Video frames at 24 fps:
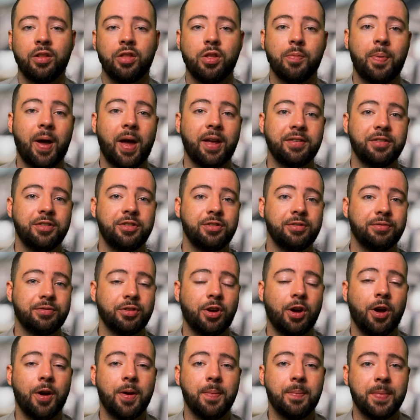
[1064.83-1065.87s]
The passage of
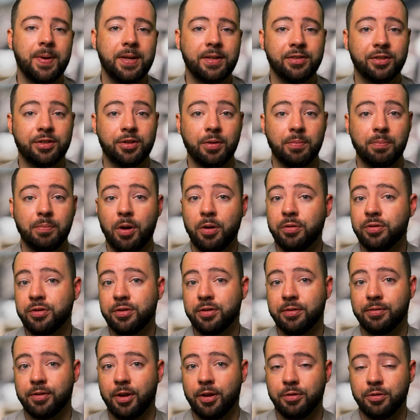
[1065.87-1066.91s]
time means that most
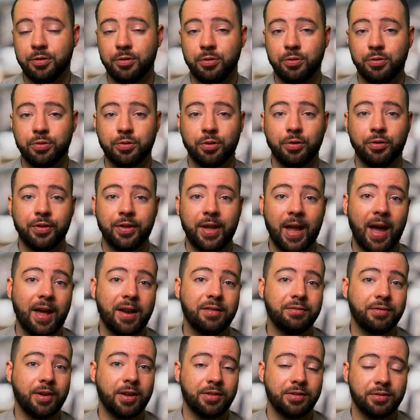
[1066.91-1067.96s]
of those who saw the
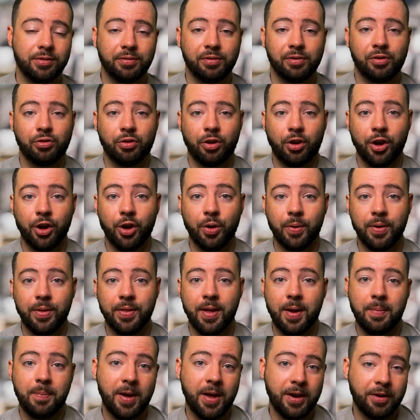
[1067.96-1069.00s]
advent of cryo in
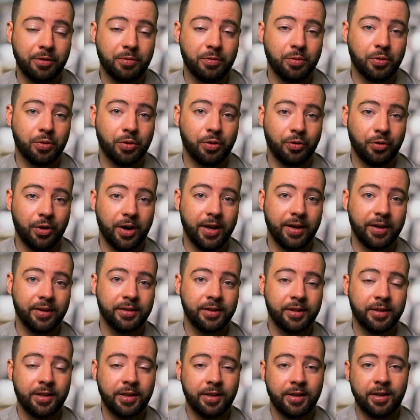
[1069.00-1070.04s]
their medical career
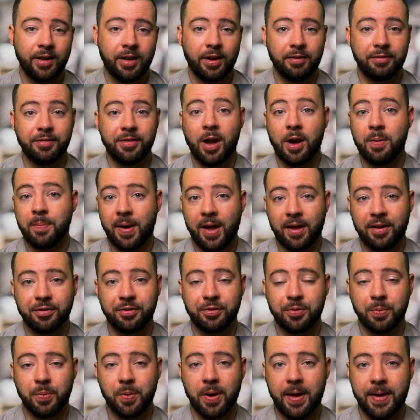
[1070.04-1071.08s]
have now
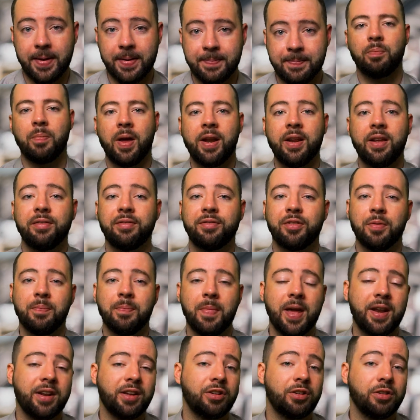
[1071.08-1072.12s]
passed away. Many of the
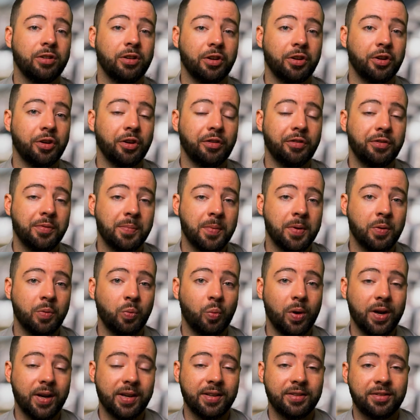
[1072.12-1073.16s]
medical and government
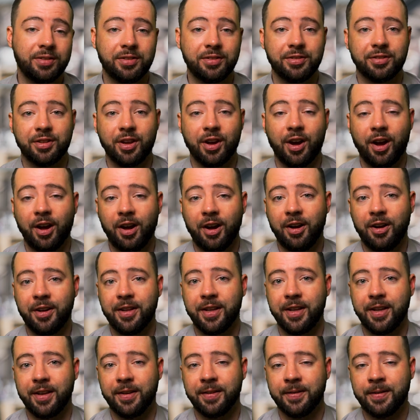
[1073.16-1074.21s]
witnesses that are
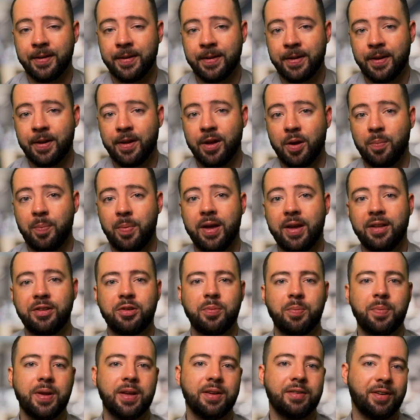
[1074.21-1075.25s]
here appear
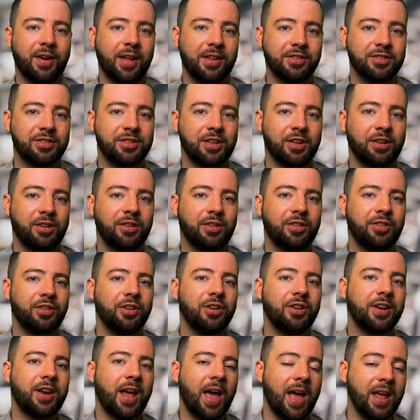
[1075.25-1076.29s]
to be advancing
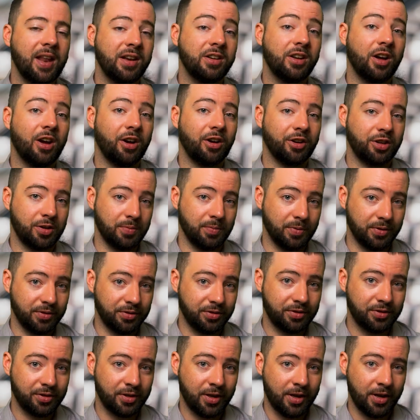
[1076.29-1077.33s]
third-hand
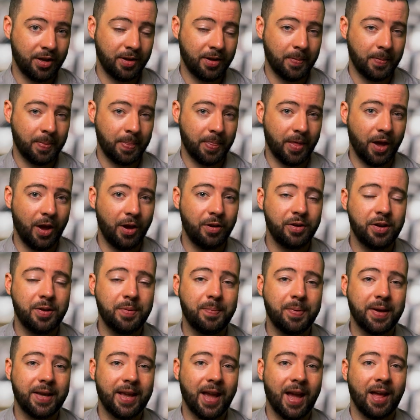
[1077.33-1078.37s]
arguments that only
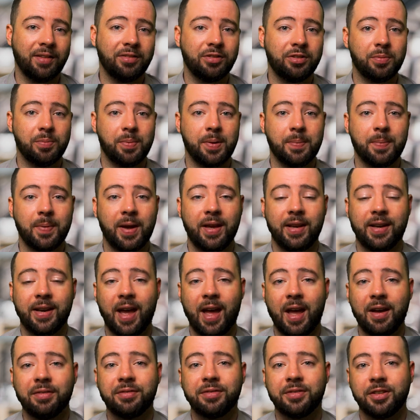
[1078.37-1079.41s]
began to be made
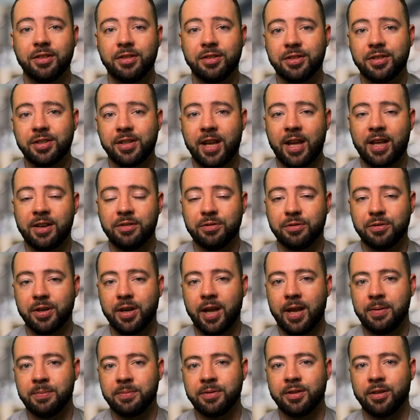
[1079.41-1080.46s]
after the scandal
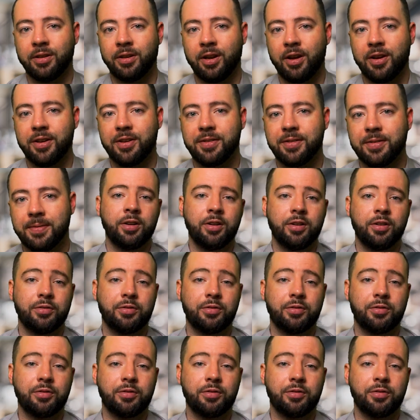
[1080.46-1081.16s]
came to light.